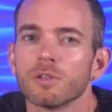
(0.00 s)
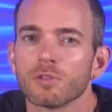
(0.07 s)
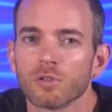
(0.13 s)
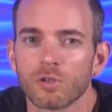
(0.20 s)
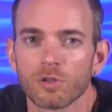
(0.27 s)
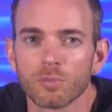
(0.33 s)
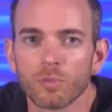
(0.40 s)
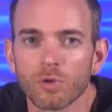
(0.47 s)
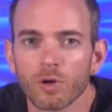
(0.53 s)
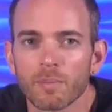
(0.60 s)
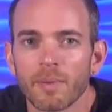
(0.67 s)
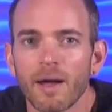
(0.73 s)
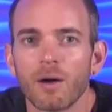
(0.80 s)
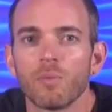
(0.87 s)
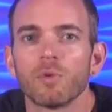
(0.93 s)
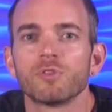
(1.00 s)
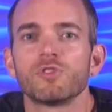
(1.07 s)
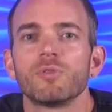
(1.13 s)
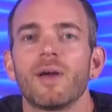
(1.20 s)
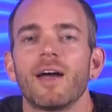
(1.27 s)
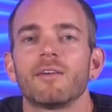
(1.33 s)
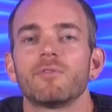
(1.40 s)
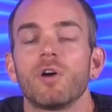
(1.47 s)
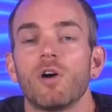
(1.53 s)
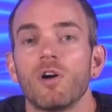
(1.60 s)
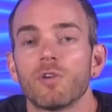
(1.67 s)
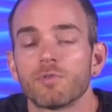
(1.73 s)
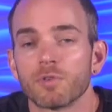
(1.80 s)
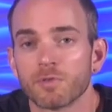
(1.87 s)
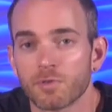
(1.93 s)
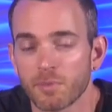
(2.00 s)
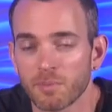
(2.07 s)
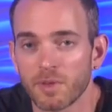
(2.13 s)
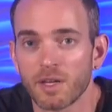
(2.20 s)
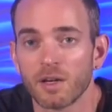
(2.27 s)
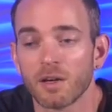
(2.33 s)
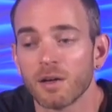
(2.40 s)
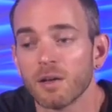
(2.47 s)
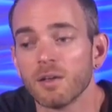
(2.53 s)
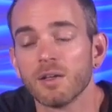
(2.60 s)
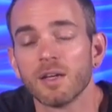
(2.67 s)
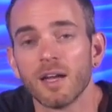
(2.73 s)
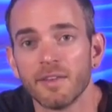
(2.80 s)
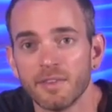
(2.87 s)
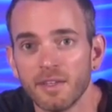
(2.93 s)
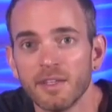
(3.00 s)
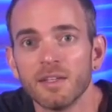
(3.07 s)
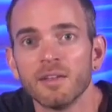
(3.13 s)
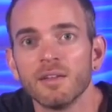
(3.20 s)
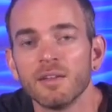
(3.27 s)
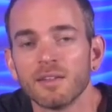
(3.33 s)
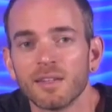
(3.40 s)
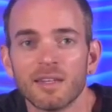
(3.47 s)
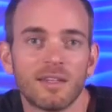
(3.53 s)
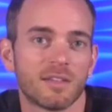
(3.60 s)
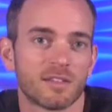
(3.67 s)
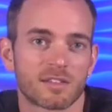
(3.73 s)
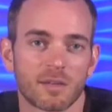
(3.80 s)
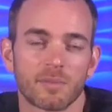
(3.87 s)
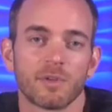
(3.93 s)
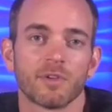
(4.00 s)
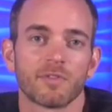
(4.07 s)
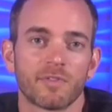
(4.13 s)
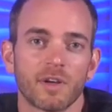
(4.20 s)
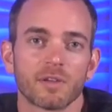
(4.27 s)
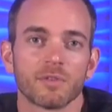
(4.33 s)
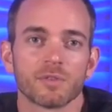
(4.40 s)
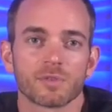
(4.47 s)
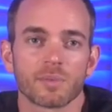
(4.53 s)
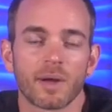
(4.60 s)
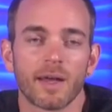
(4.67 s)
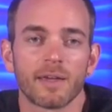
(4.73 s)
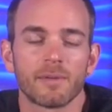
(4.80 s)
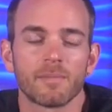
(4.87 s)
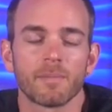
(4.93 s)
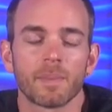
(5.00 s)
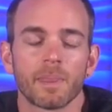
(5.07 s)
learn more about what you have to offer from there, and then get into some of your funnels, right?